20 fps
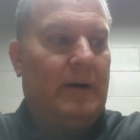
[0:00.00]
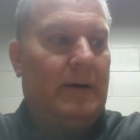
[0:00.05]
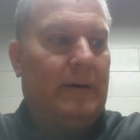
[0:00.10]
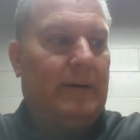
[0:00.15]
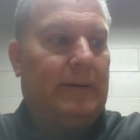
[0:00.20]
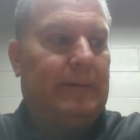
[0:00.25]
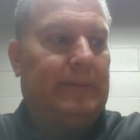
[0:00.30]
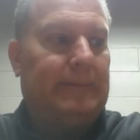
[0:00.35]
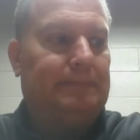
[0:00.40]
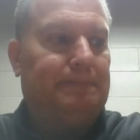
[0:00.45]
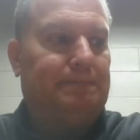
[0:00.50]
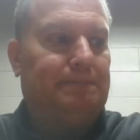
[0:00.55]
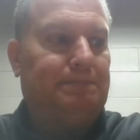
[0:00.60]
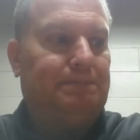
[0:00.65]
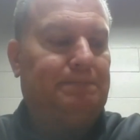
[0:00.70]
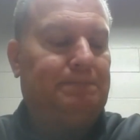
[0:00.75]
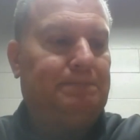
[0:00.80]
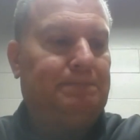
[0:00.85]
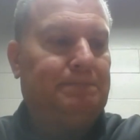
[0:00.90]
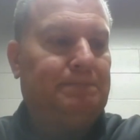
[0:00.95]

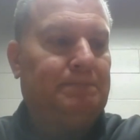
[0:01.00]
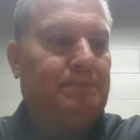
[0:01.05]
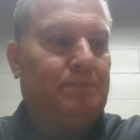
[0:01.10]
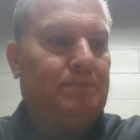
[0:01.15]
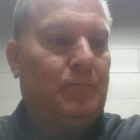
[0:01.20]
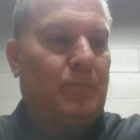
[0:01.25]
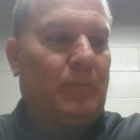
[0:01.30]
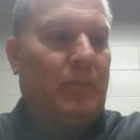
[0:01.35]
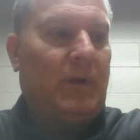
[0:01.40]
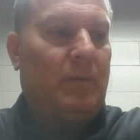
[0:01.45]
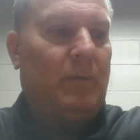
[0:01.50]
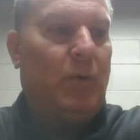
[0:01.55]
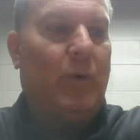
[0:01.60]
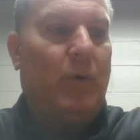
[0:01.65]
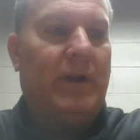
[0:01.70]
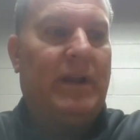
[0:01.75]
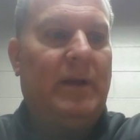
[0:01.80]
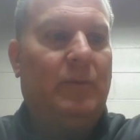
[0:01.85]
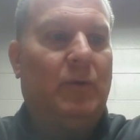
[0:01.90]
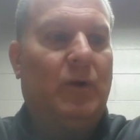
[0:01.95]
But
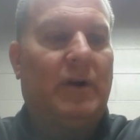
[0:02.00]
we keep